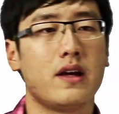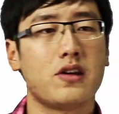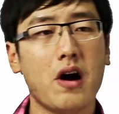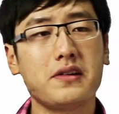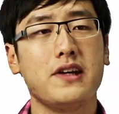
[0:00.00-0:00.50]

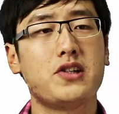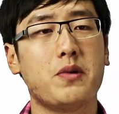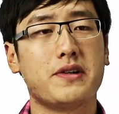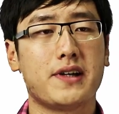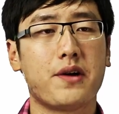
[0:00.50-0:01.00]
Your
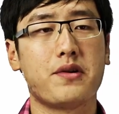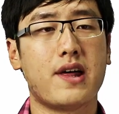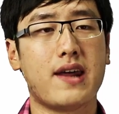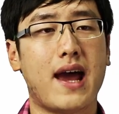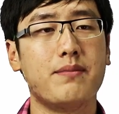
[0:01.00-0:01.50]
teacher will tell you
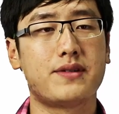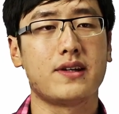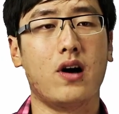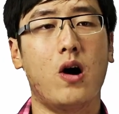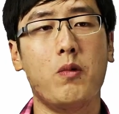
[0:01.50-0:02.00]
that the
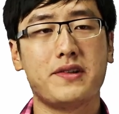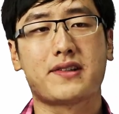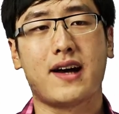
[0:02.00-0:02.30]
MC always